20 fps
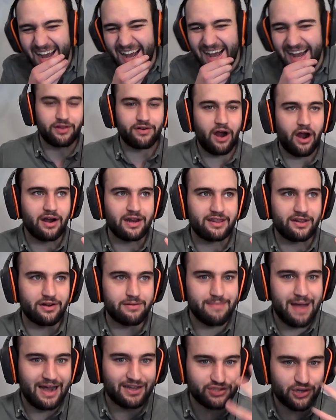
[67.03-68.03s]
Oh, they're hardly very
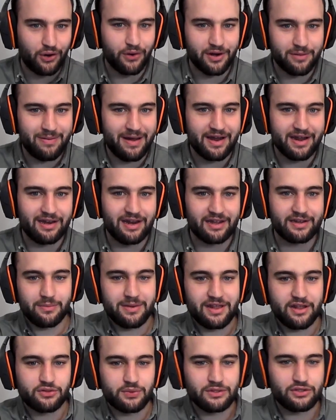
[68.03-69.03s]
mask on about it. Like, so
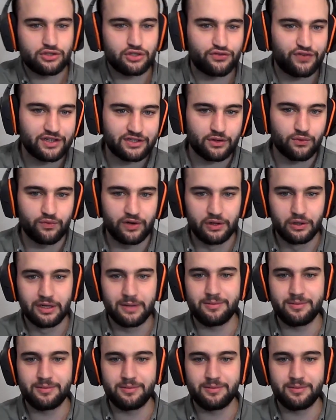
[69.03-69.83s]
many of their tweets are just things like real